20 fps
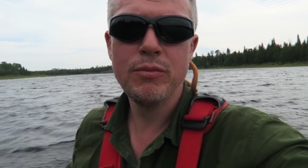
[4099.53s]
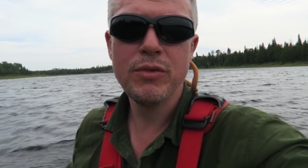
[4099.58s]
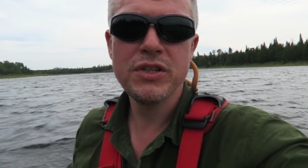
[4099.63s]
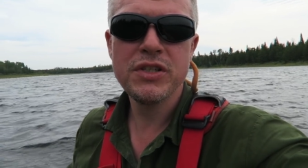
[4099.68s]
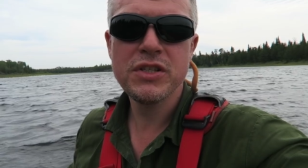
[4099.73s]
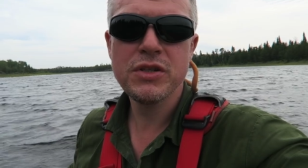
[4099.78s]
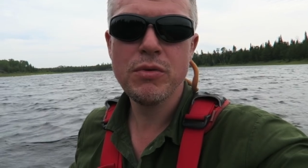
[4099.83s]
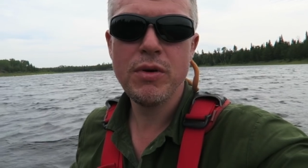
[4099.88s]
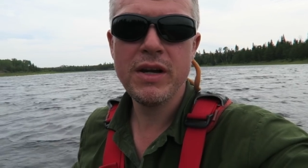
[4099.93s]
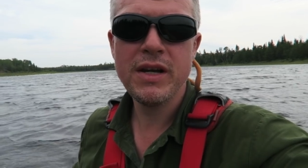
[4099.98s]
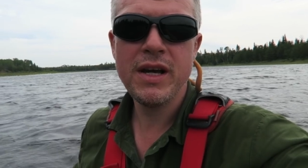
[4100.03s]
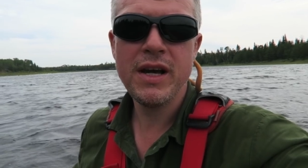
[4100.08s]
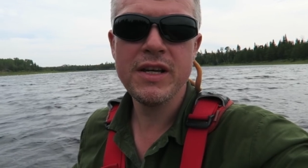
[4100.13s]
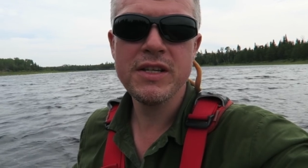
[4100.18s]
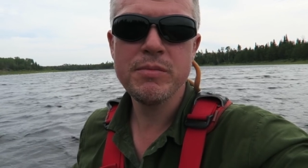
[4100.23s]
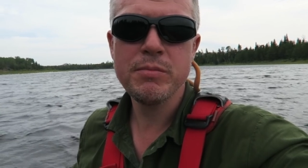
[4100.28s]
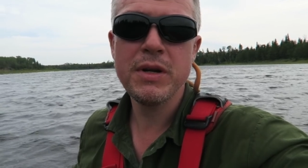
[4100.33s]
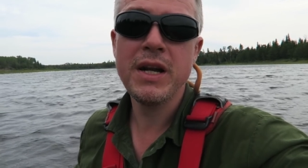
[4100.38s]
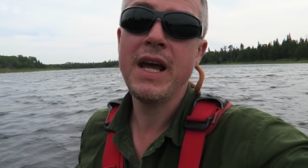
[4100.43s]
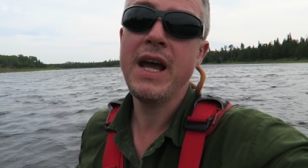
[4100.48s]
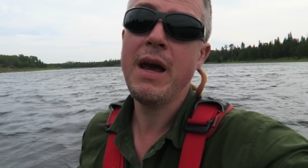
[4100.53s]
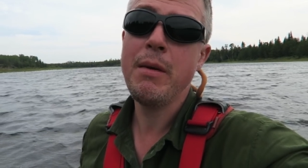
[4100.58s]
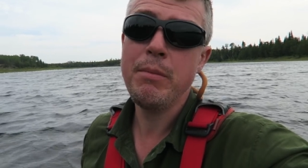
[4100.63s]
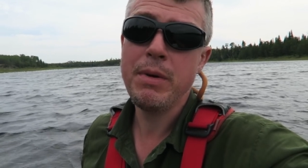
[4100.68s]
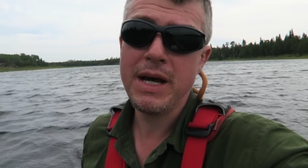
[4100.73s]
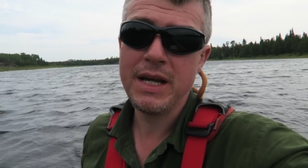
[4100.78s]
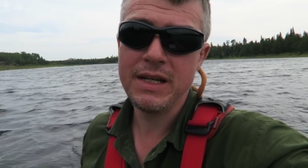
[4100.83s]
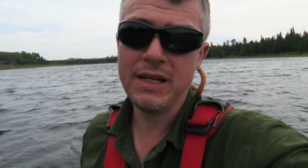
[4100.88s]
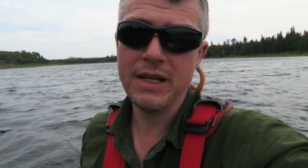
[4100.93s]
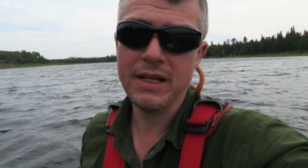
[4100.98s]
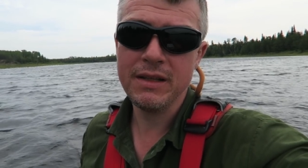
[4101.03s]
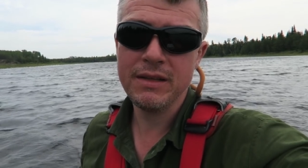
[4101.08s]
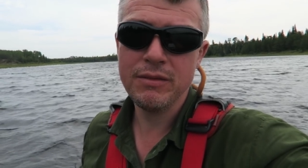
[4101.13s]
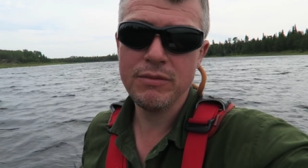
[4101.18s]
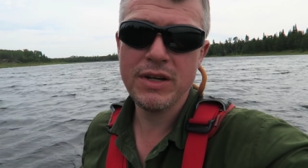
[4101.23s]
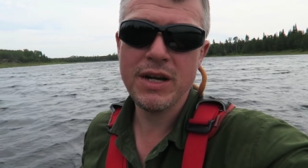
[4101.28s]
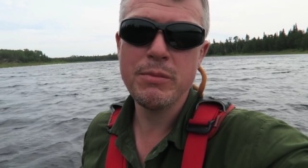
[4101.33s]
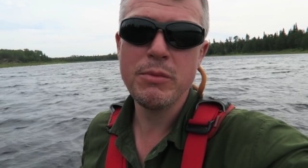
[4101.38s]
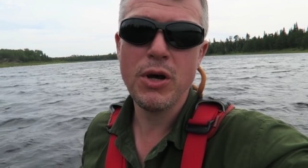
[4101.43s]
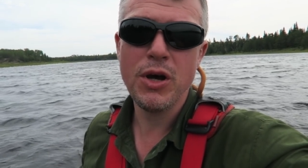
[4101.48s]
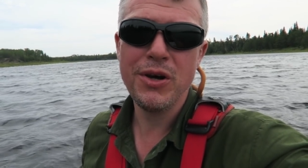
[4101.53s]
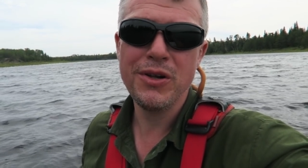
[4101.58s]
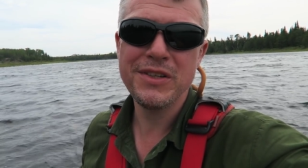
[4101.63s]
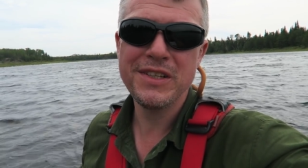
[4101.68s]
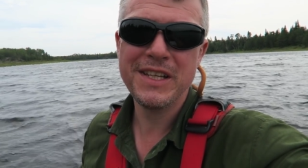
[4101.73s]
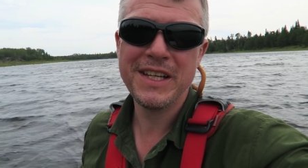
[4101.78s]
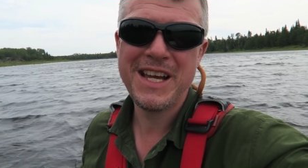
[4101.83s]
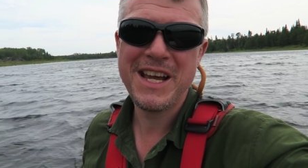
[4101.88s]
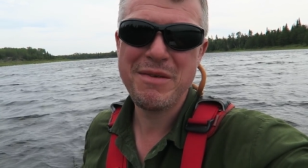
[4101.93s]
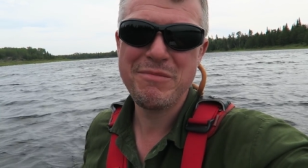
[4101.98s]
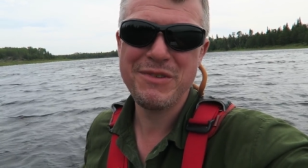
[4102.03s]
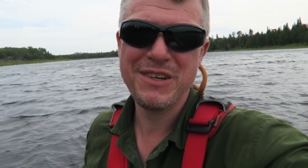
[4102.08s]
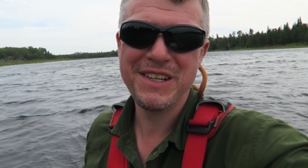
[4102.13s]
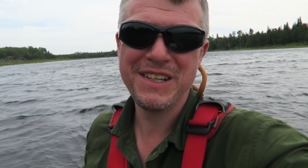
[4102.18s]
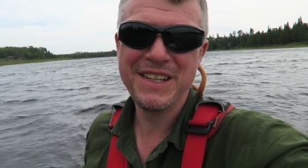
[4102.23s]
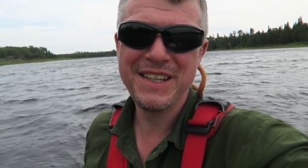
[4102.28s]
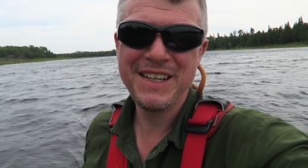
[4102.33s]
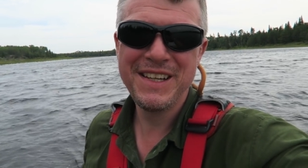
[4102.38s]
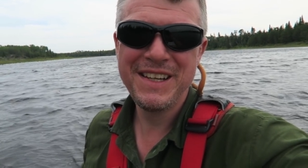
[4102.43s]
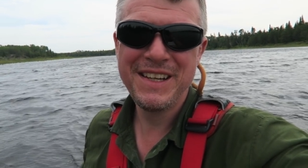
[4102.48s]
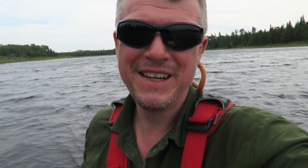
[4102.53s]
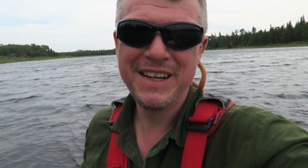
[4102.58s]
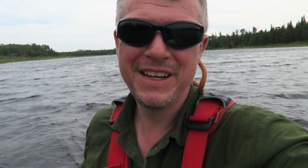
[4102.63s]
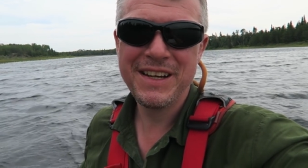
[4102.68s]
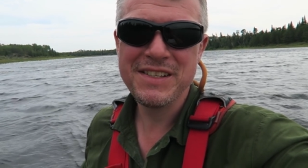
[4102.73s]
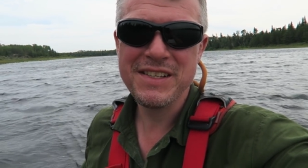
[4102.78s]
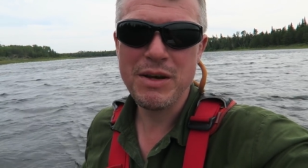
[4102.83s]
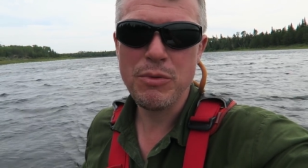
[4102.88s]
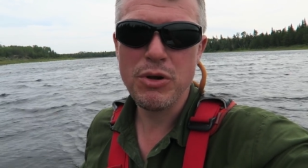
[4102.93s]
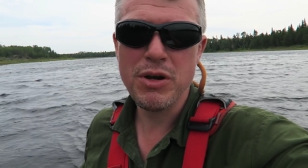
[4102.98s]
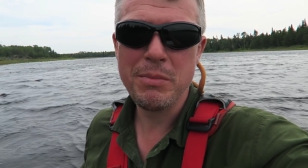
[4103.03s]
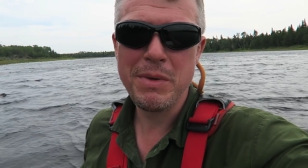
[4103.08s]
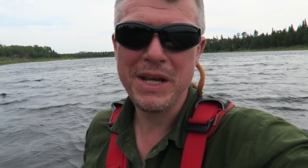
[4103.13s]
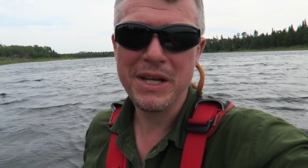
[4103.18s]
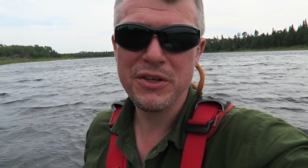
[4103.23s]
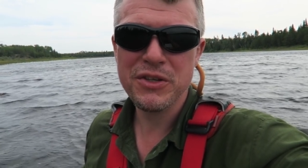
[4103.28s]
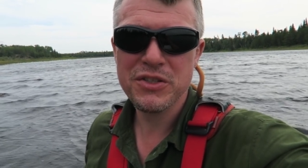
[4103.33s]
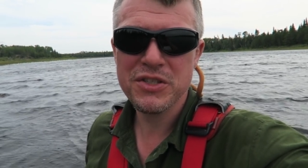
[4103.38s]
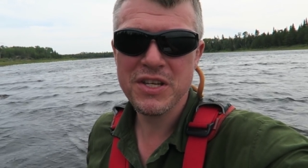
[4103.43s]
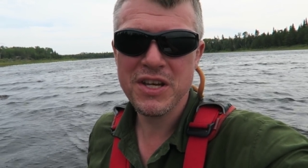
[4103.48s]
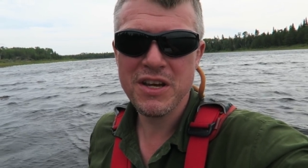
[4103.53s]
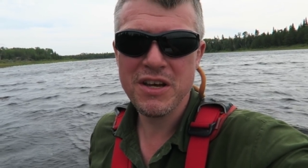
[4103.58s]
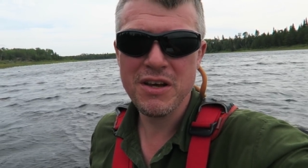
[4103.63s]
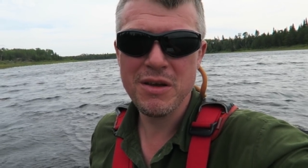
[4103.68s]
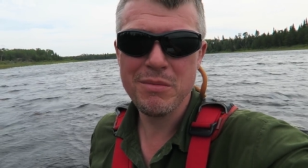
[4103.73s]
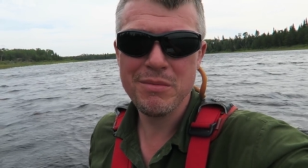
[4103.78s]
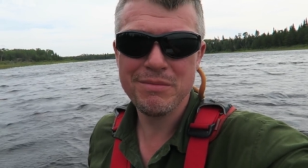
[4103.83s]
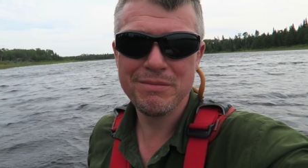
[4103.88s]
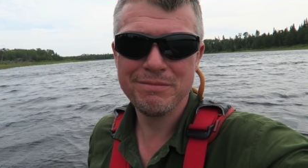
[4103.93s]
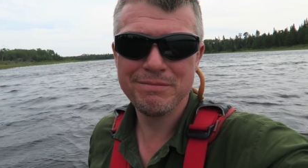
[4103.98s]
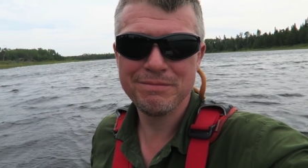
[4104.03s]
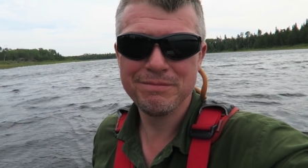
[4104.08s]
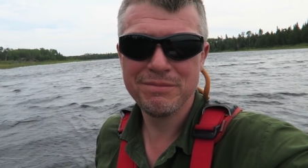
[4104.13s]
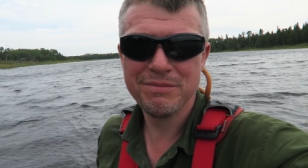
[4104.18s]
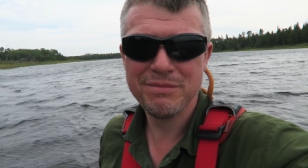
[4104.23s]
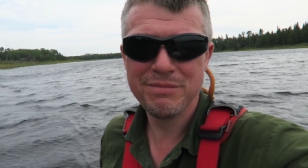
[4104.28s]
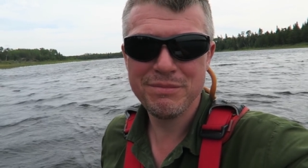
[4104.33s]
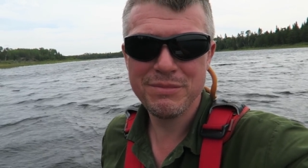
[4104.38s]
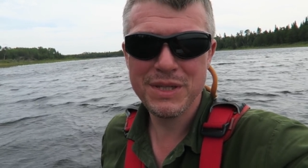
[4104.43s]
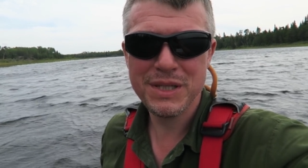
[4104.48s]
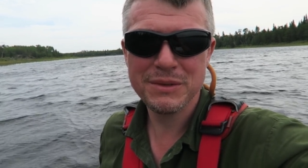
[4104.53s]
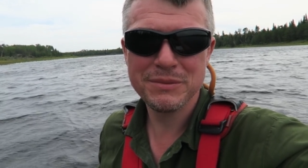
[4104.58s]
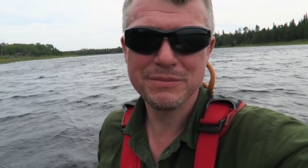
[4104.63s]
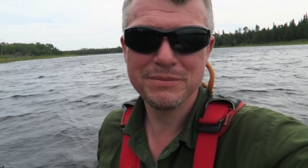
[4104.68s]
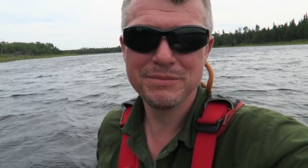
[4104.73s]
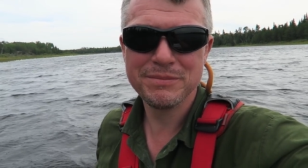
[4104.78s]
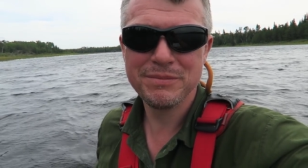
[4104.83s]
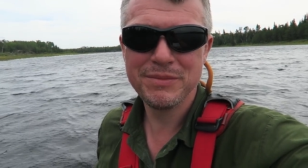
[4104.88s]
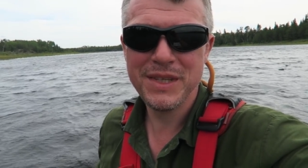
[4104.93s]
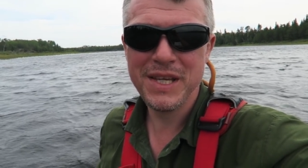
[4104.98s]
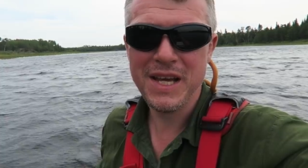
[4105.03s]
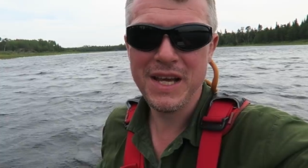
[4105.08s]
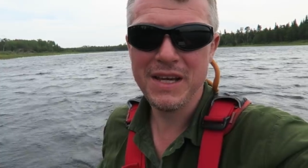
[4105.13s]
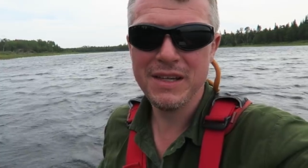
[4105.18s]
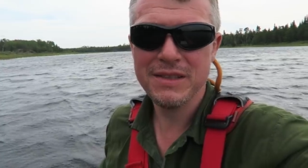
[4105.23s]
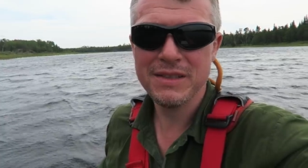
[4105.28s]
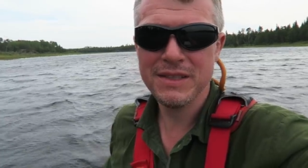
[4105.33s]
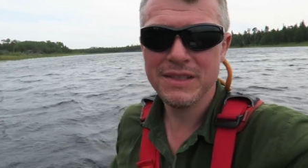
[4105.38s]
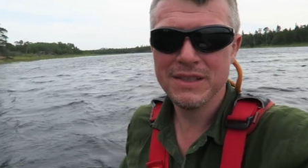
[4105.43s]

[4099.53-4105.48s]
which is quite nice. But I am paddling when I'm not holding the camera because I want to make good time. But yeah,